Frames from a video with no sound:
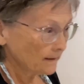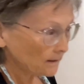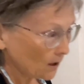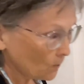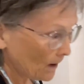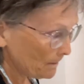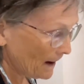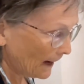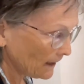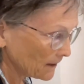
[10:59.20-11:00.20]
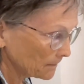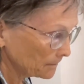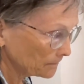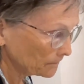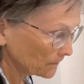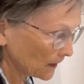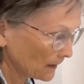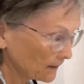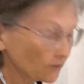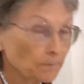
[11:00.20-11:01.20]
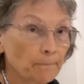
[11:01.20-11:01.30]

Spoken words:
so we're back. Let's